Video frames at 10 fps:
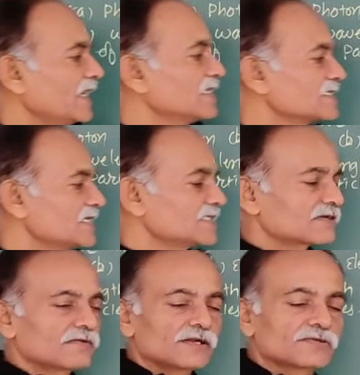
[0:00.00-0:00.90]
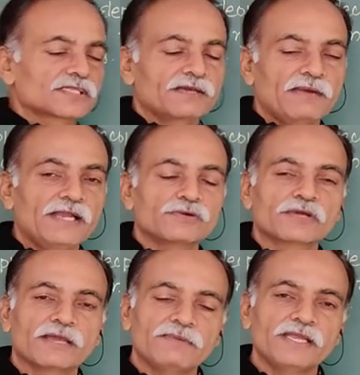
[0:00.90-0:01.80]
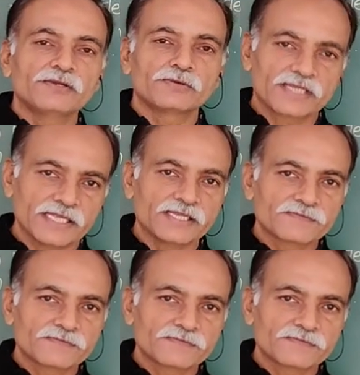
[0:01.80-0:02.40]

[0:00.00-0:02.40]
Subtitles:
energy is equal to 3 by 2 kb into T.